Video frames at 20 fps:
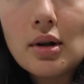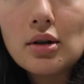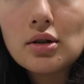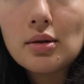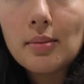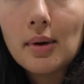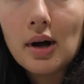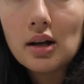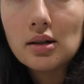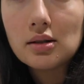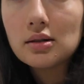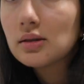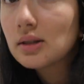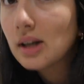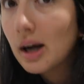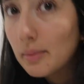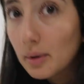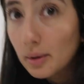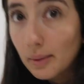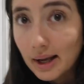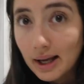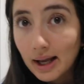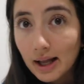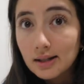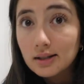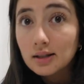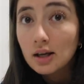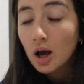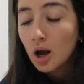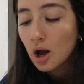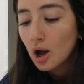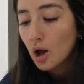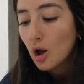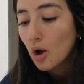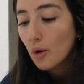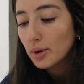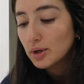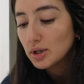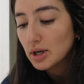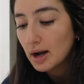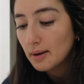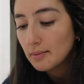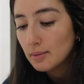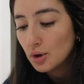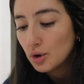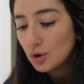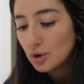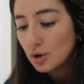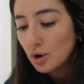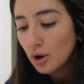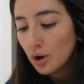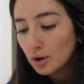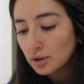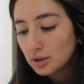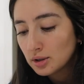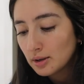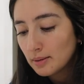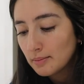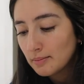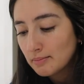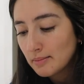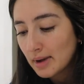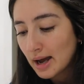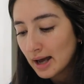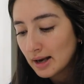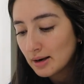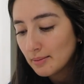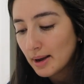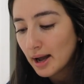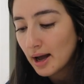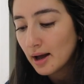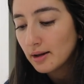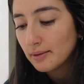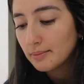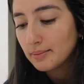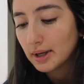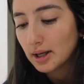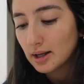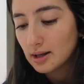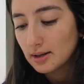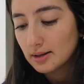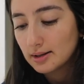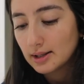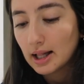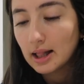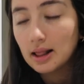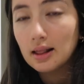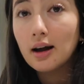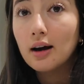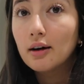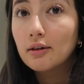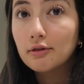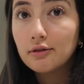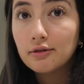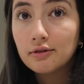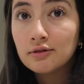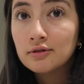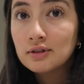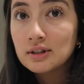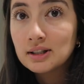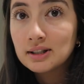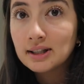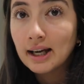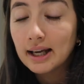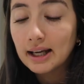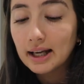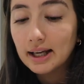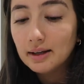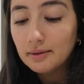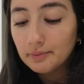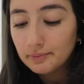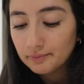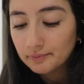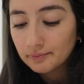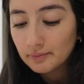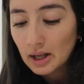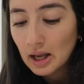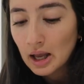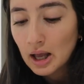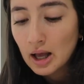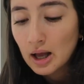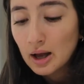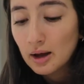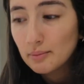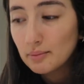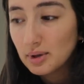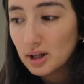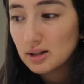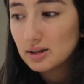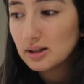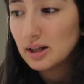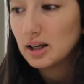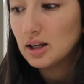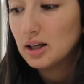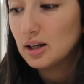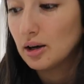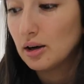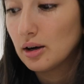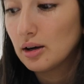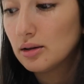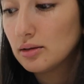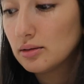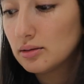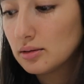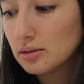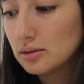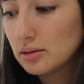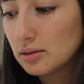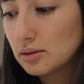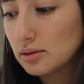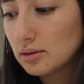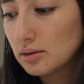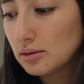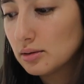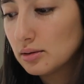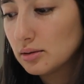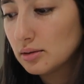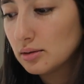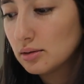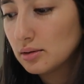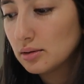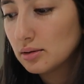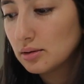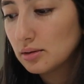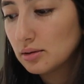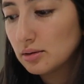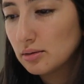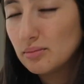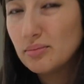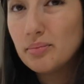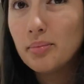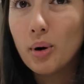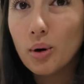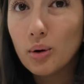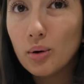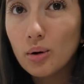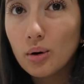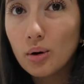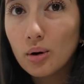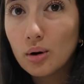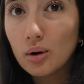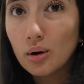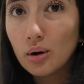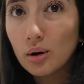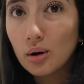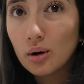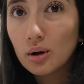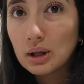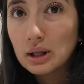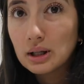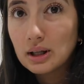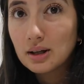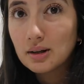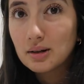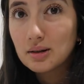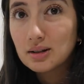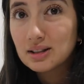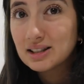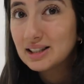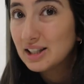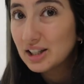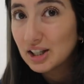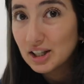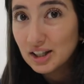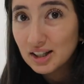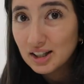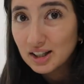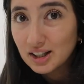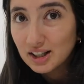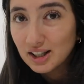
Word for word: much the past couple weekends which I'm not mad about because I love staying in plus like you know poor you know.